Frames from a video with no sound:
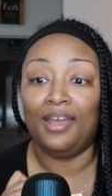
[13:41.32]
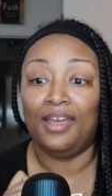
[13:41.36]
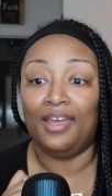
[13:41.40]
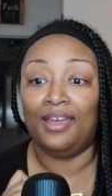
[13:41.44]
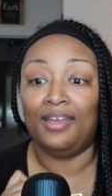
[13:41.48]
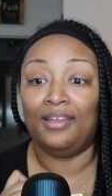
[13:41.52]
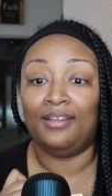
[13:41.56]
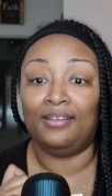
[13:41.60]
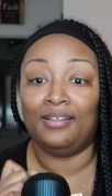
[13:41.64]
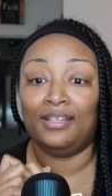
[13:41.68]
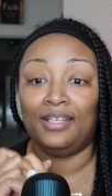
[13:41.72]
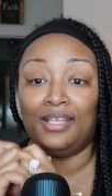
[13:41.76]

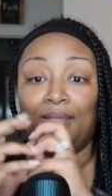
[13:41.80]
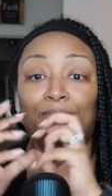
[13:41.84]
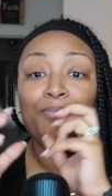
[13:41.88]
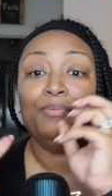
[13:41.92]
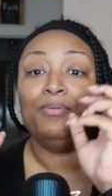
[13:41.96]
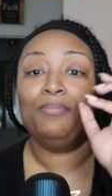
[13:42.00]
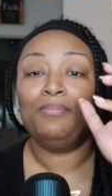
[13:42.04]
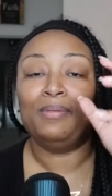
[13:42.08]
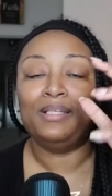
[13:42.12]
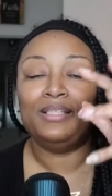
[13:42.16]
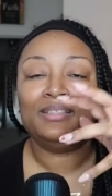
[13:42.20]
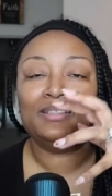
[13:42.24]
and
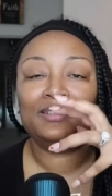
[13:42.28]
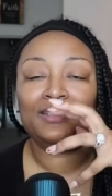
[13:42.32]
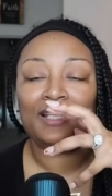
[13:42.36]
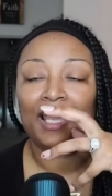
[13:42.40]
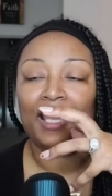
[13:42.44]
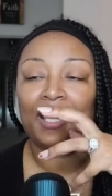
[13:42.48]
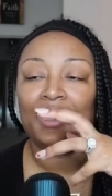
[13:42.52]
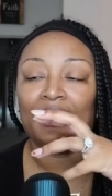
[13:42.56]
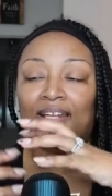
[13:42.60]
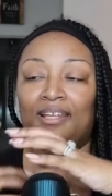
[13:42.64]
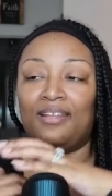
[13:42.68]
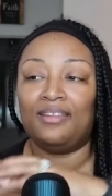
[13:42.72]
keeping me
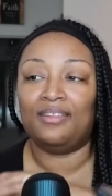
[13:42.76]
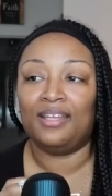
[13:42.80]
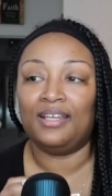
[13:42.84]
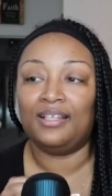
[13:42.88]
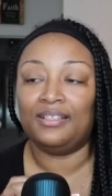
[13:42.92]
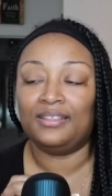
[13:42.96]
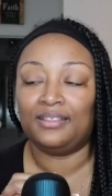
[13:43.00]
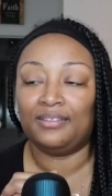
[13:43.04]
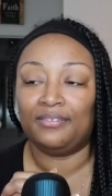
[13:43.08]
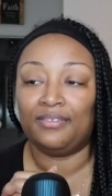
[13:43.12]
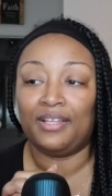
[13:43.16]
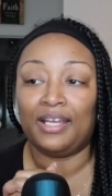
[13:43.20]
sane and
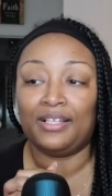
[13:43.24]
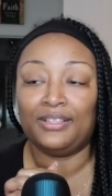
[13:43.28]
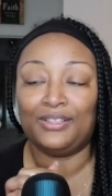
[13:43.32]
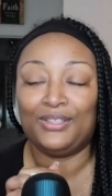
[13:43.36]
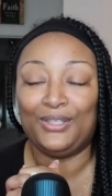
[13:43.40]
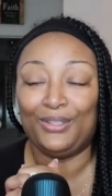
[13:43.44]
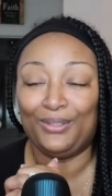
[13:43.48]
things of that,